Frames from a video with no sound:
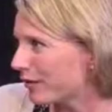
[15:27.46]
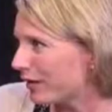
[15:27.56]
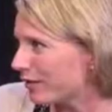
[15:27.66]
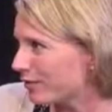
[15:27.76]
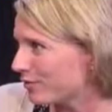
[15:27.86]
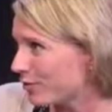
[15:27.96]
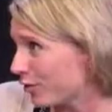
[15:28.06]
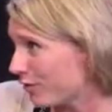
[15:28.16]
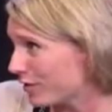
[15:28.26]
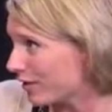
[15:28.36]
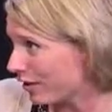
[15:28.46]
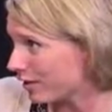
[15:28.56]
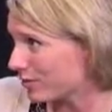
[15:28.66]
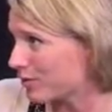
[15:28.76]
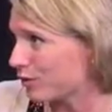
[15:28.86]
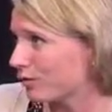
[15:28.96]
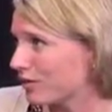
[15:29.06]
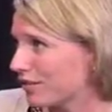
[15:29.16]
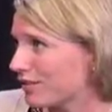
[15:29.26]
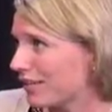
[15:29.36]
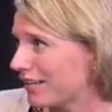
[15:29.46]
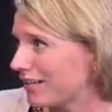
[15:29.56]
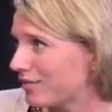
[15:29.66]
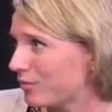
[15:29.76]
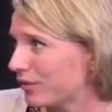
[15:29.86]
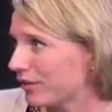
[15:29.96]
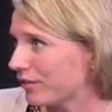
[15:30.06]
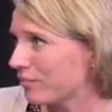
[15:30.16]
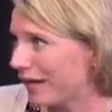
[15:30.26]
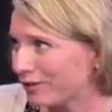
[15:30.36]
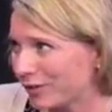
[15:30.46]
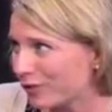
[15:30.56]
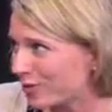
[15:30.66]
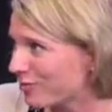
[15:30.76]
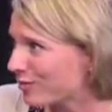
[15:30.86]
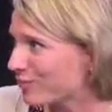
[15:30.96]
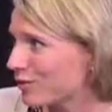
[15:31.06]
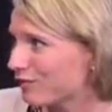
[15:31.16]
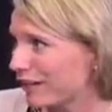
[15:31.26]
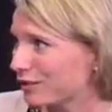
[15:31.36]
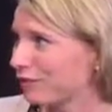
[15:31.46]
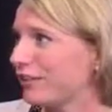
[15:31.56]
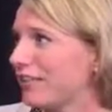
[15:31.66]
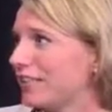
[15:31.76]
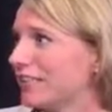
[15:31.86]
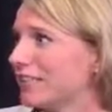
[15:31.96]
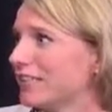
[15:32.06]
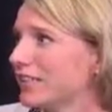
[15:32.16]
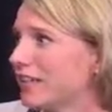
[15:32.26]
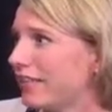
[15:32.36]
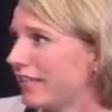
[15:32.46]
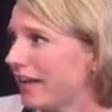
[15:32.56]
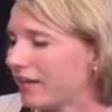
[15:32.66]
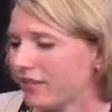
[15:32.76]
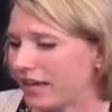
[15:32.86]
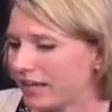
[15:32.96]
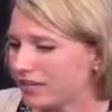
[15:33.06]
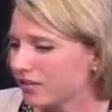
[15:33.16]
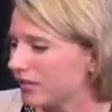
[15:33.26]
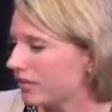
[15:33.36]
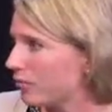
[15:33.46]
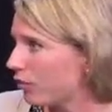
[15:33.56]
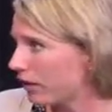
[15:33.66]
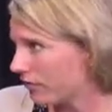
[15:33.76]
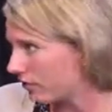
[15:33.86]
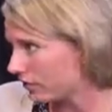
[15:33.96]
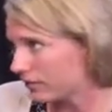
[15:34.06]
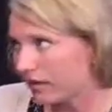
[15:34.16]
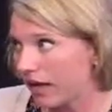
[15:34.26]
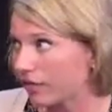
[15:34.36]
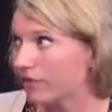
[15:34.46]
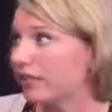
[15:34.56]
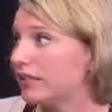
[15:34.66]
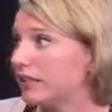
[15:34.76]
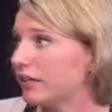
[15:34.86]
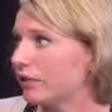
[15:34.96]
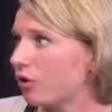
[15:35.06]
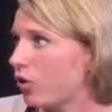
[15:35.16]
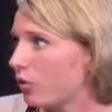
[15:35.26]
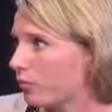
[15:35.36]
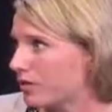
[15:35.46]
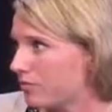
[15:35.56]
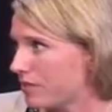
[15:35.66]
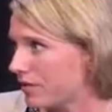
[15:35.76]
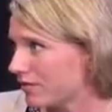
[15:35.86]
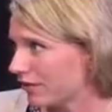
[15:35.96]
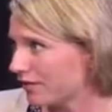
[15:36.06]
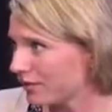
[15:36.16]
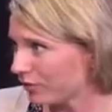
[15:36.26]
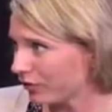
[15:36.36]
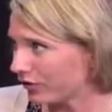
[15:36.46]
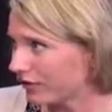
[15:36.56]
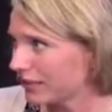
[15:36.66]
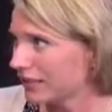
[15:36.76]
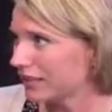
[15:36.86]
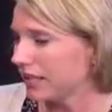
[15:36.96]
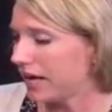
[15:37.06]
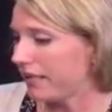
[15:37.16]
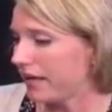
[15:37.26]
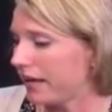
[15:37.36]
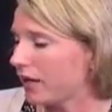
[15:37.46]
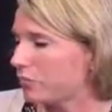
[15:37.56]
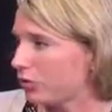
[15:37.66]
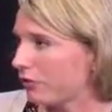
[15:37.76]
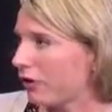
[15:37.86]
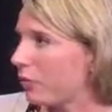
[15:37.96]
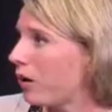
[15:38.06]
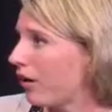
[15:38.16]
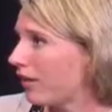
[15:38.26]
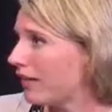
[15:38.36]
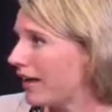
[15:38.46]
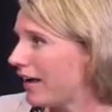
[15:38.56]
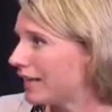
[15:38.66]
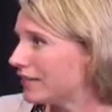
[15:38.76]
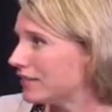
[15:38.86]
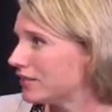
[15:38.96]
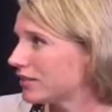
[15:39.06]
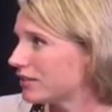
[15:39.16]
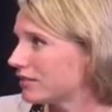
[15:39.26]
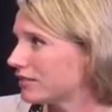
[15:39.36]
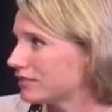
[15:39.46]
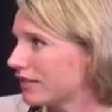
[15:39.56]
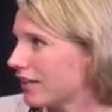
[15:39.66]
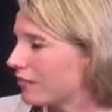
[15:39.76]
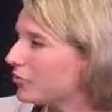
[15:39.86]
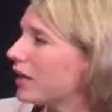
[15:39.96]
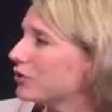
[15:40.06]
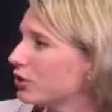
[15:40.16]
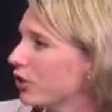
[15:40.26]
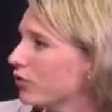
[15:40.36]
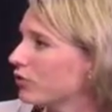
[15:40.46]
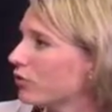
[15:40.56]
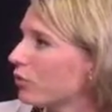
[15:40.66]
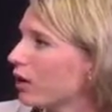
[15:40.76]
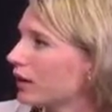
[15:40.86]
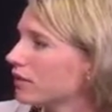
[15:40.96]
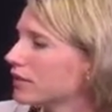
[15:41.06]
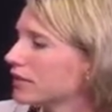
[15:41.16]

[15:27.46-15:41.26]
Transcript: on hospice services, and we are managing their symptoms effectively, and they have aids and whatever else they need in their home to be successful, and they end up doing very well and kind of plateau for a while.